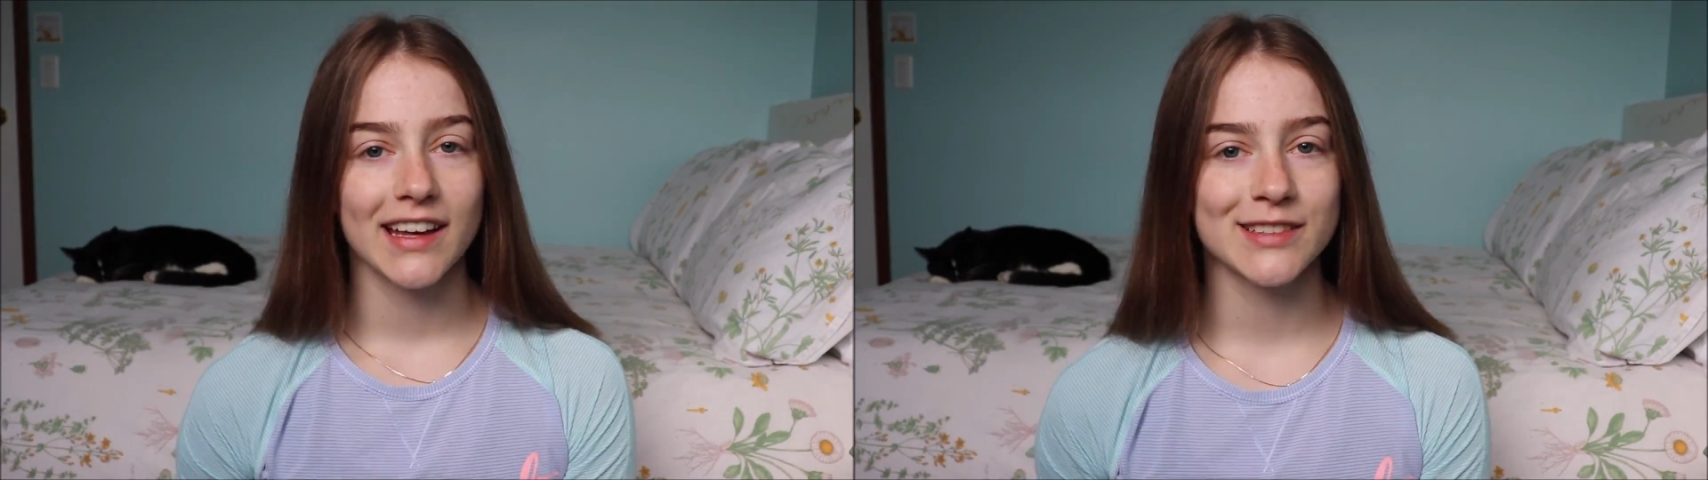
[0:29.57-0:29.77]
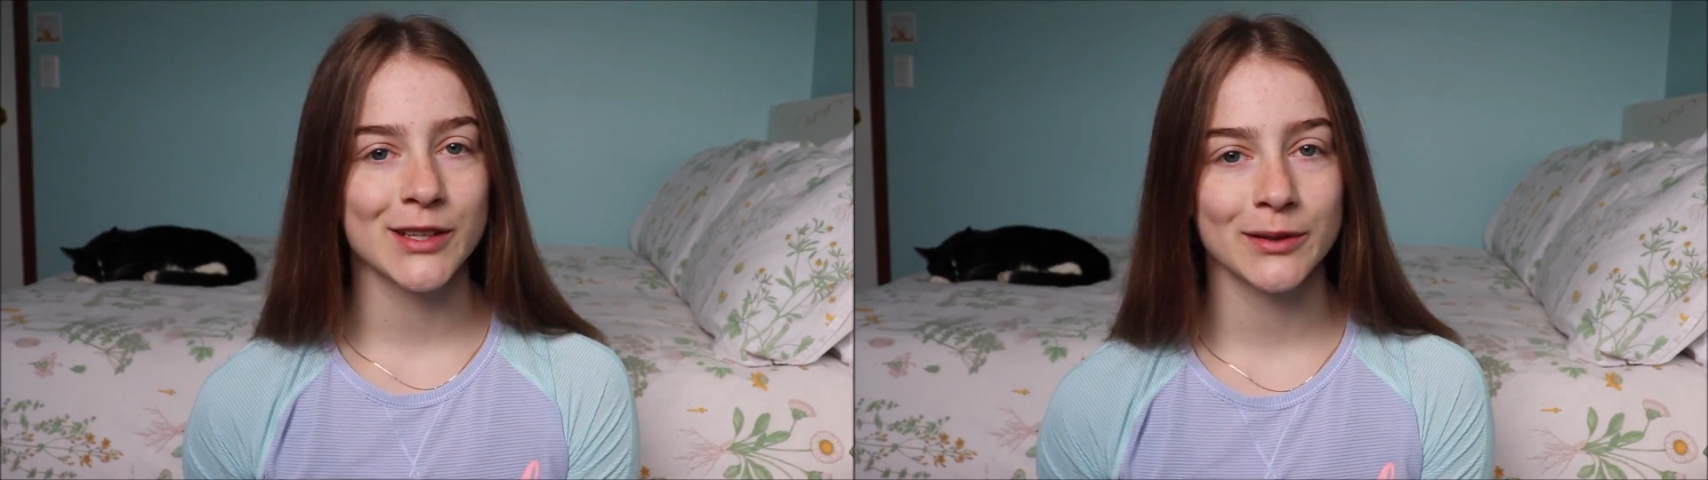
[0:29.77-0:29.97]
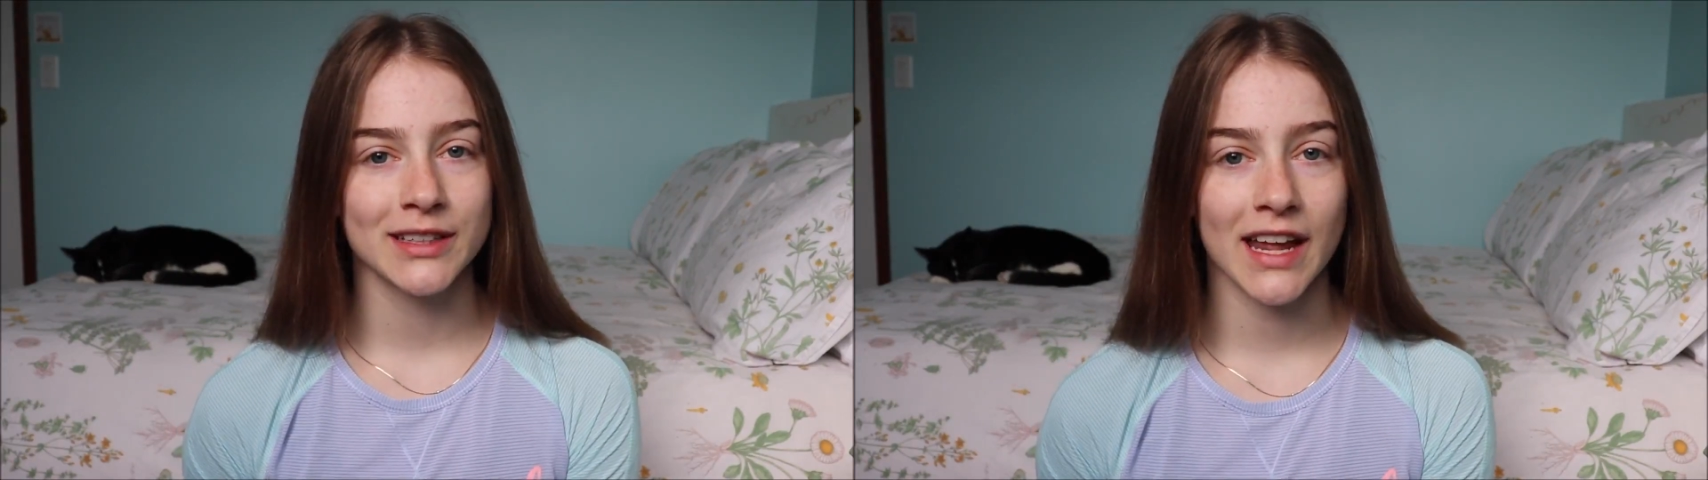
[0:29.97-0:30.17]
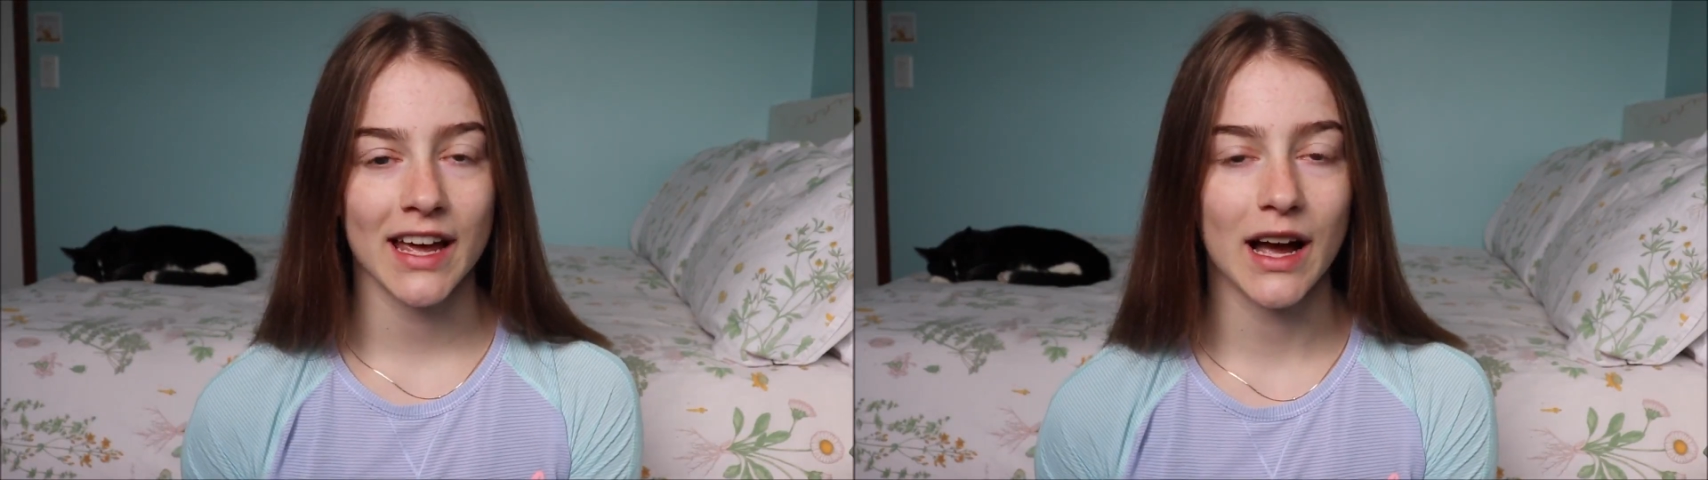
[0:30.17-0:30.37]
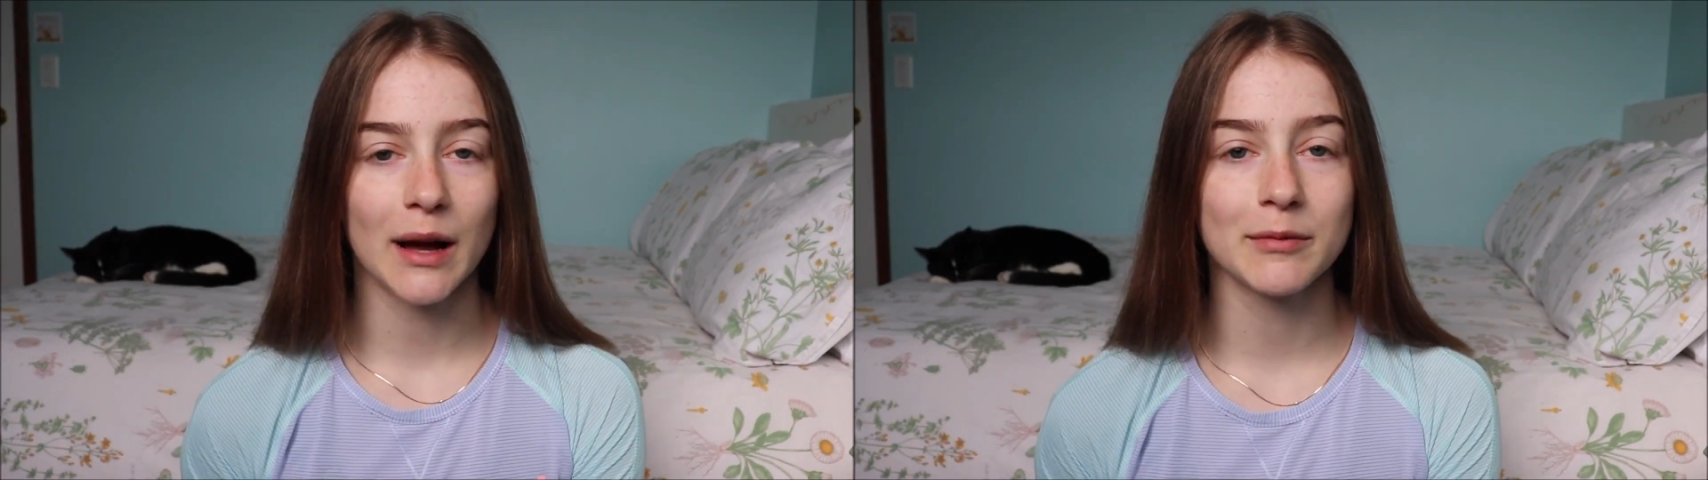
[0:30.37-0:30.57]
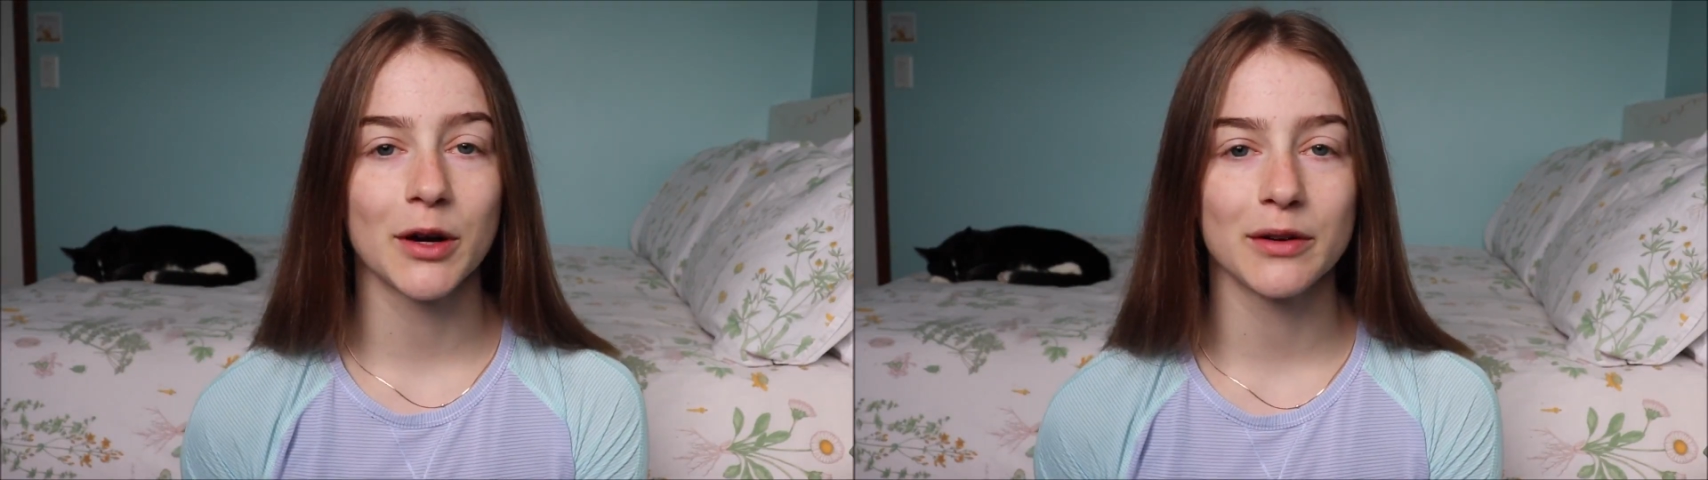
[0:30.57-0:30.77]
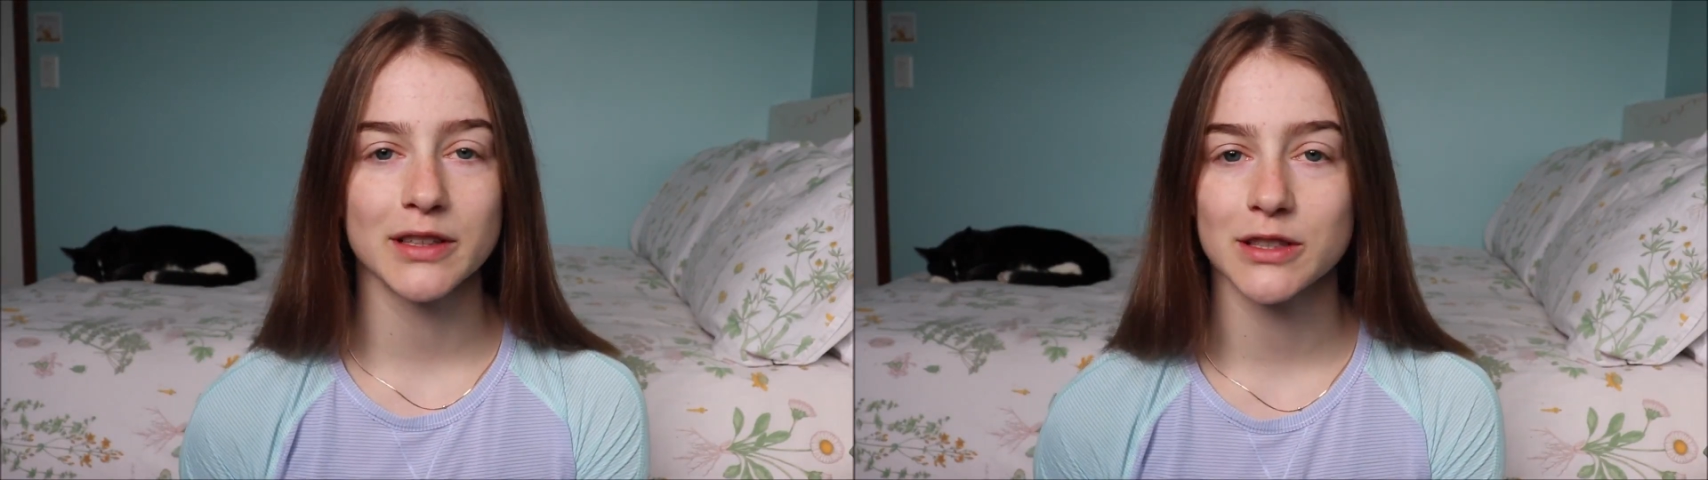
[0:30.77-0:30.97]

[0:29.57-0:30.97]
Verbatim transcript: and so today I'm going